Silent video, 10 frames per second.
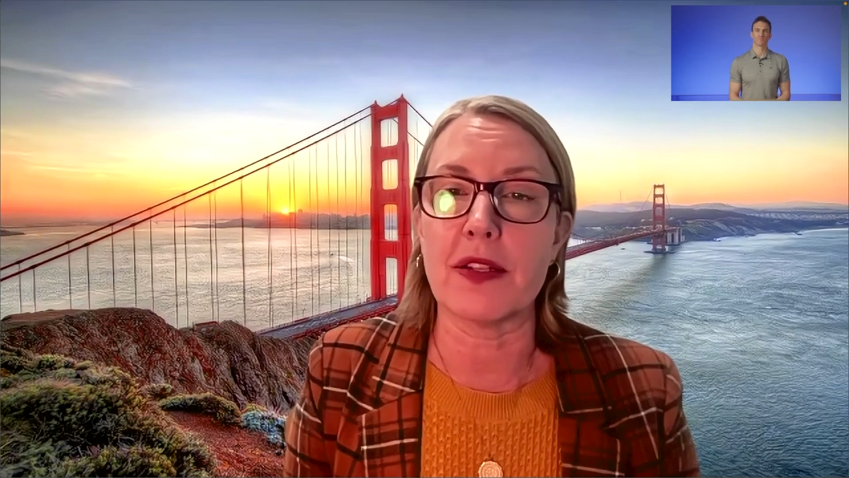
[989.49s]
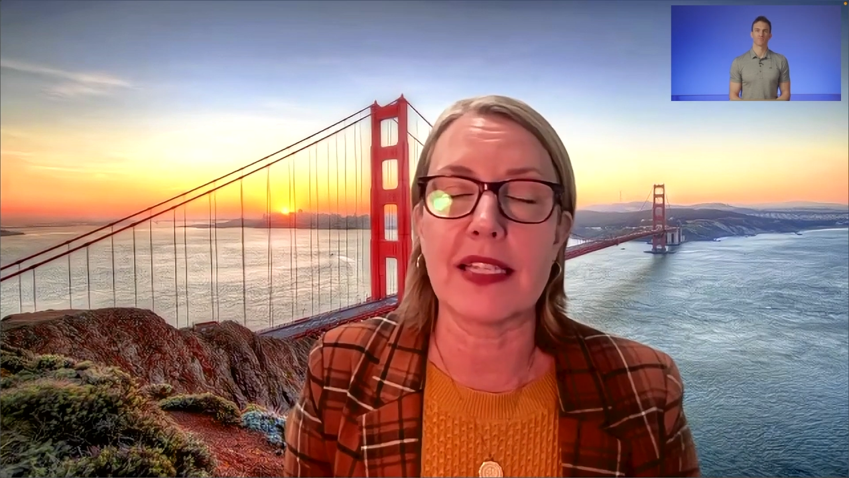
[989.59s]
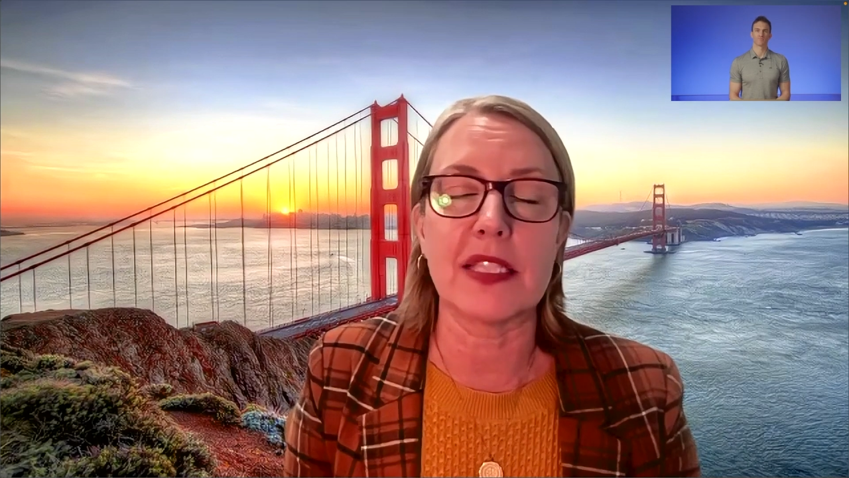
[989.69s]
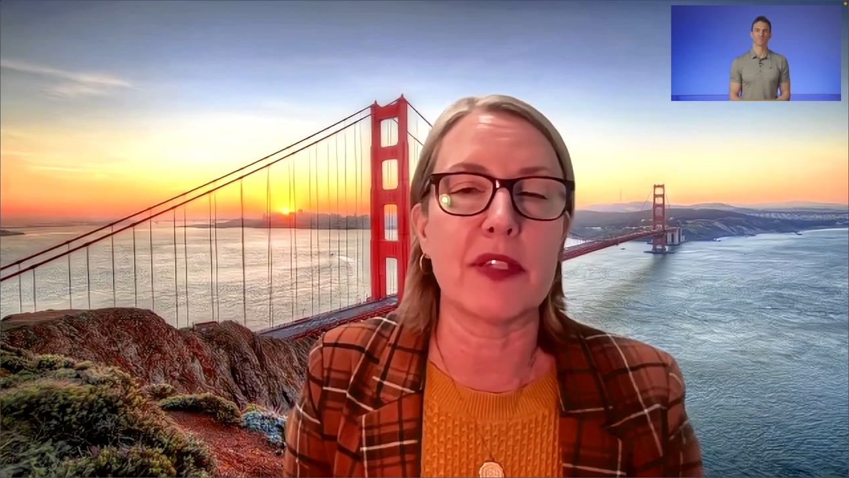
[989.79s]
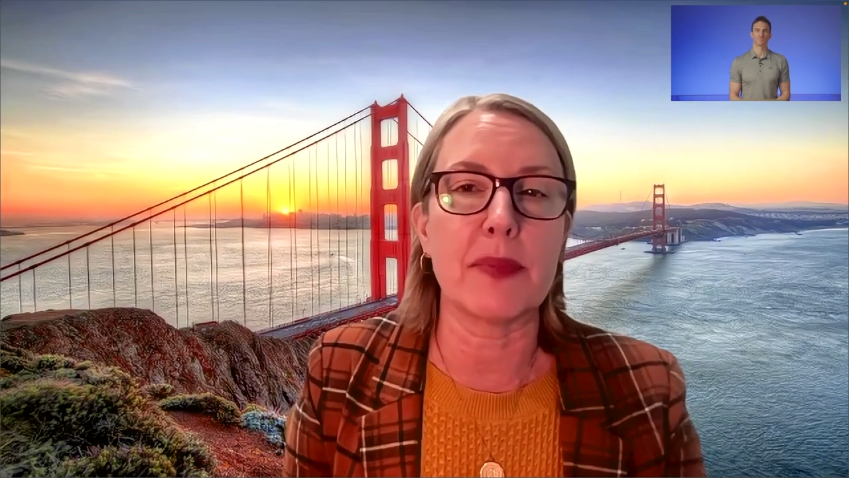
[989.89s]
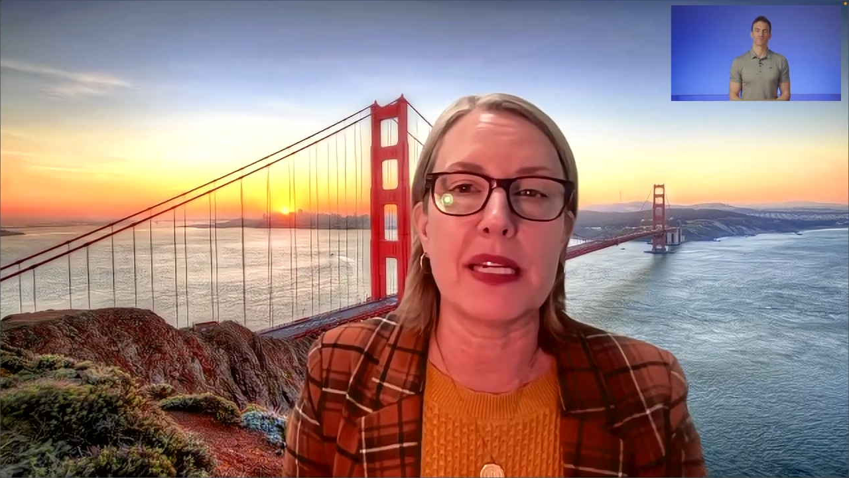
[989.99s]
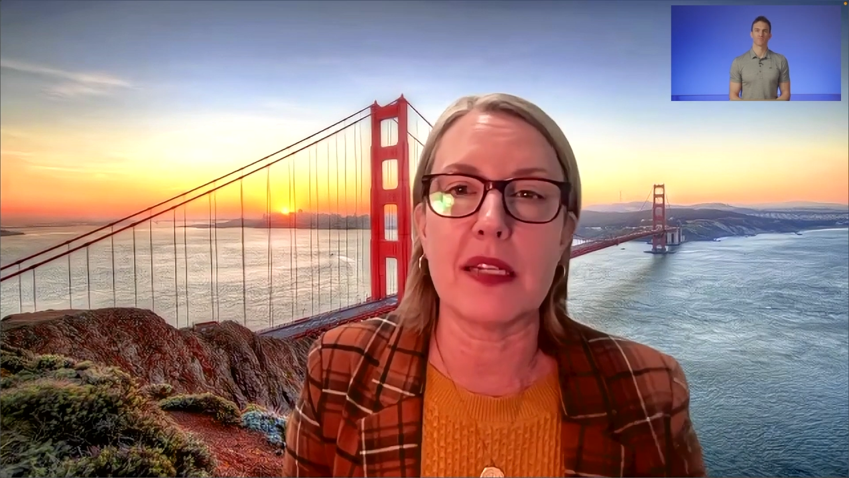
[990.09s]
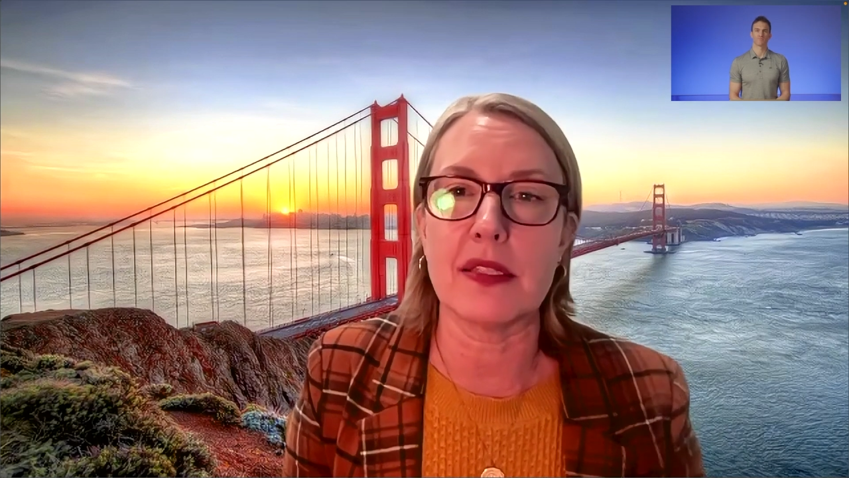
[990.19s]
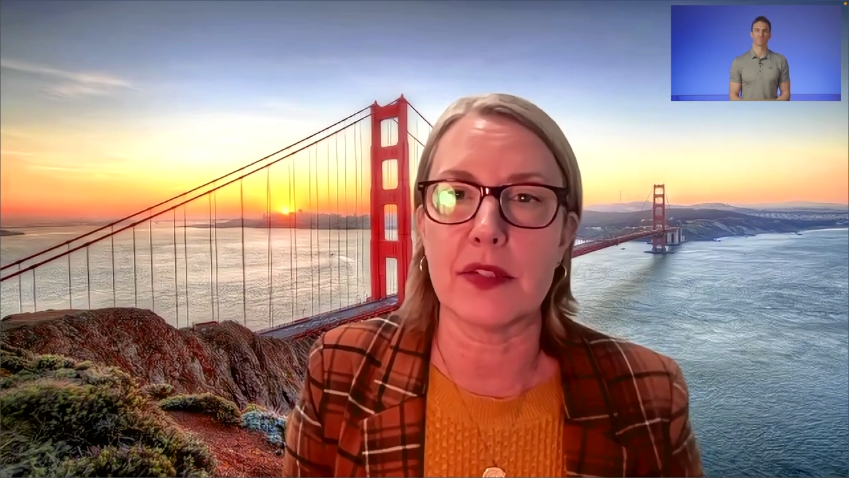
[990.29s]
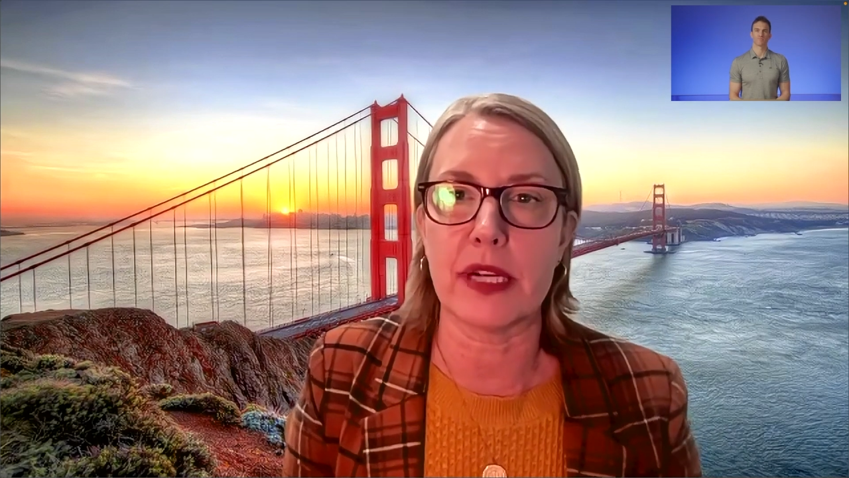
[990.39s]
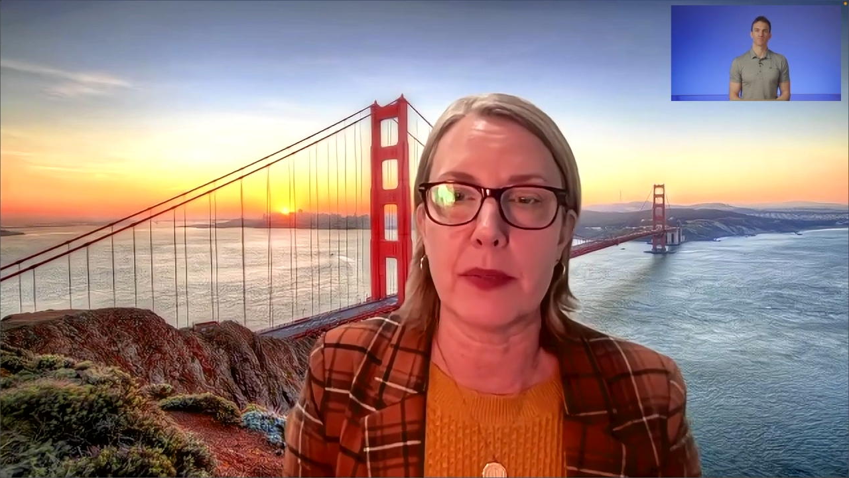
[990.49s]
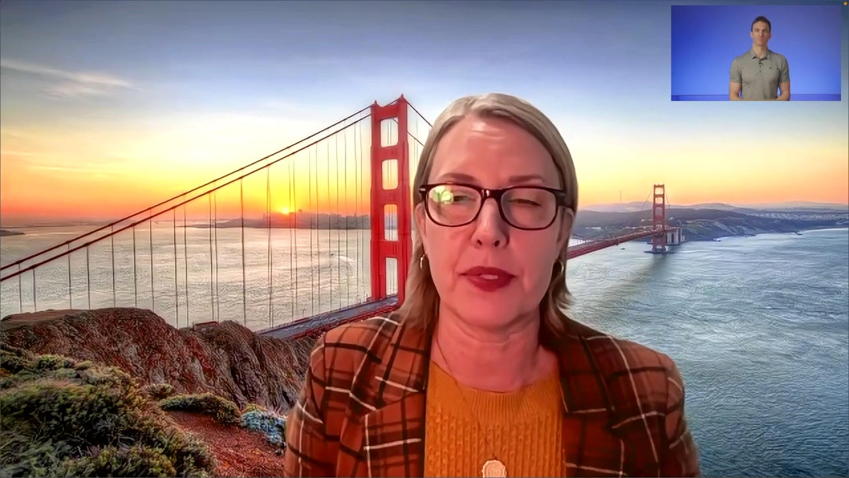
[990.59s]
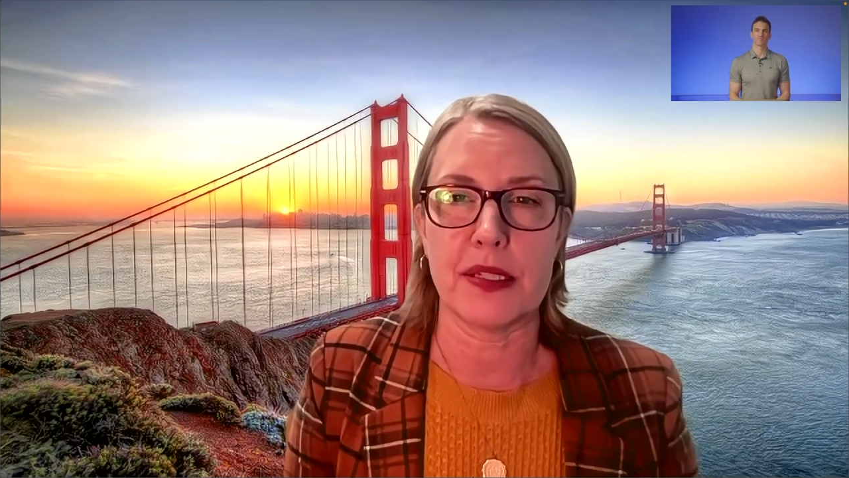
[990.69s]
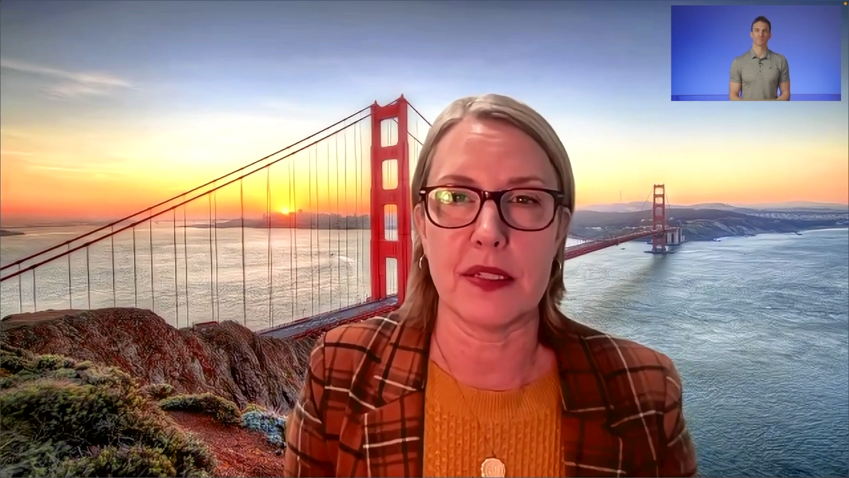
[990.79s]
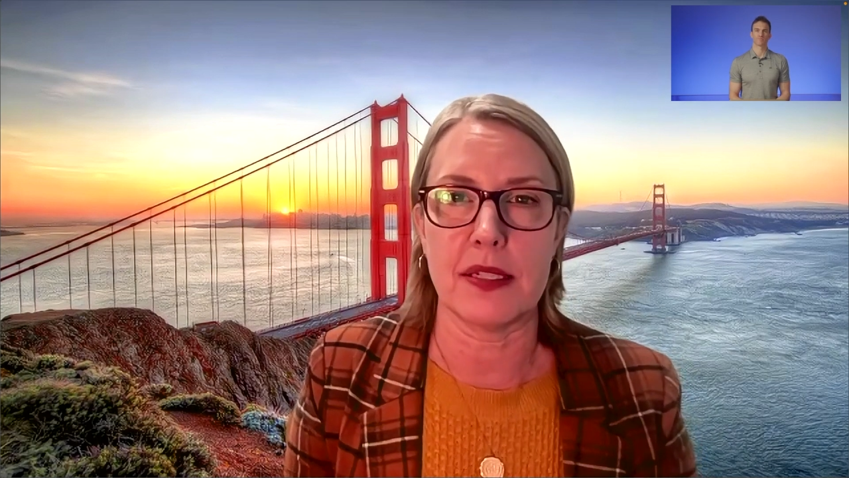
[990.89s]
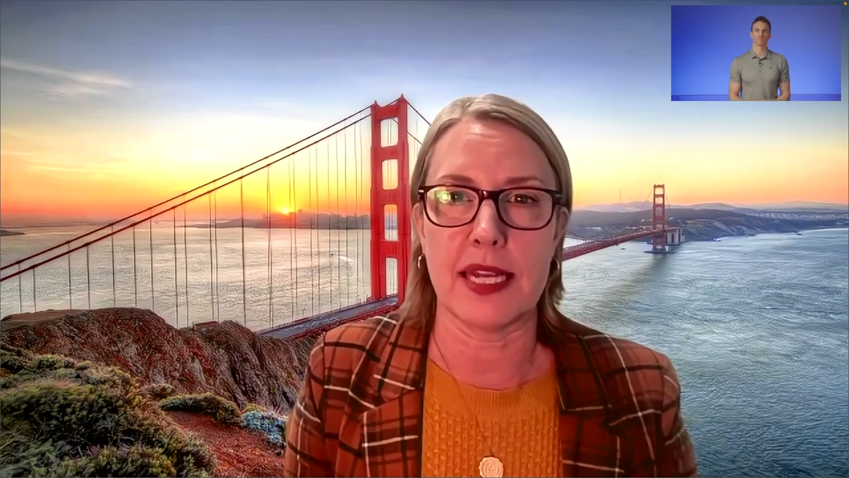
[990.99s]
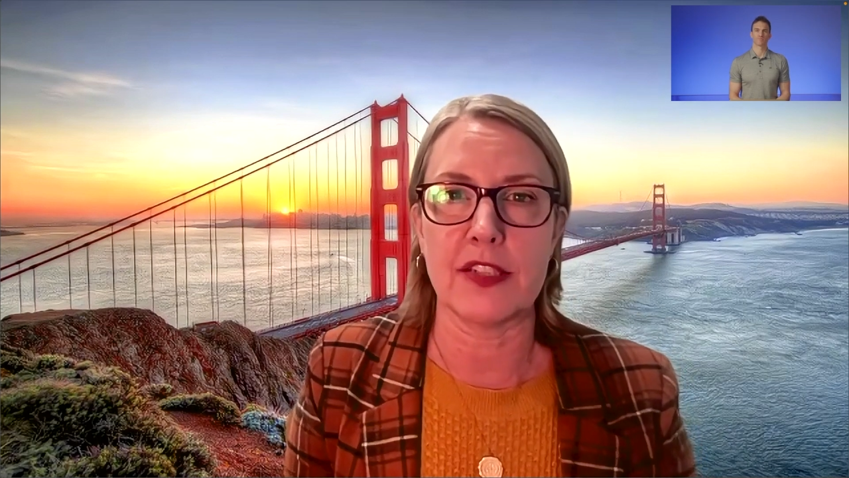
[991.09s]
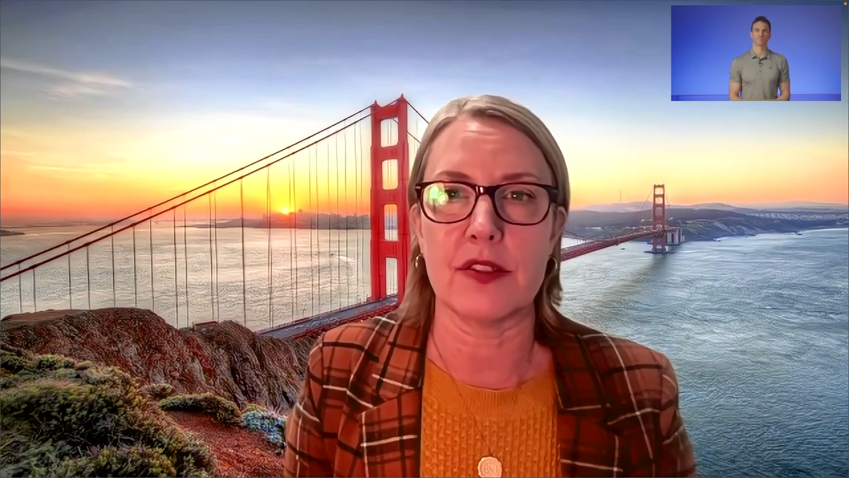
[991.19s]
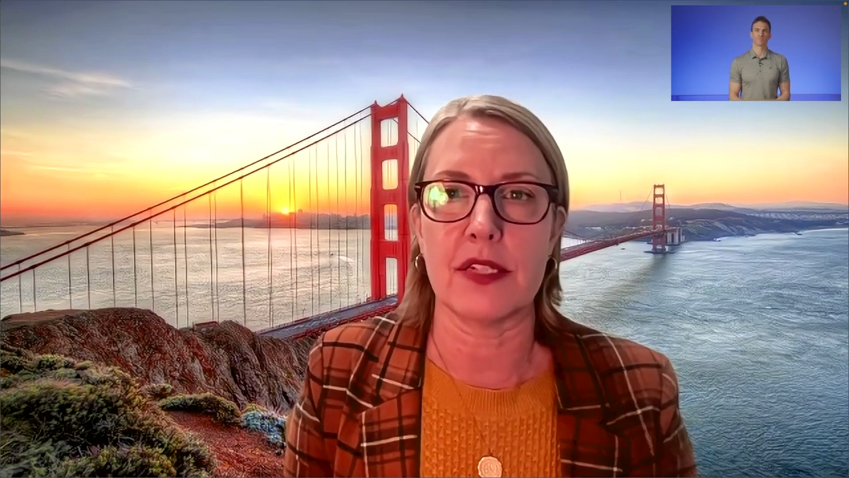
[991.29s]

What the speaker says: SVP does a great presentation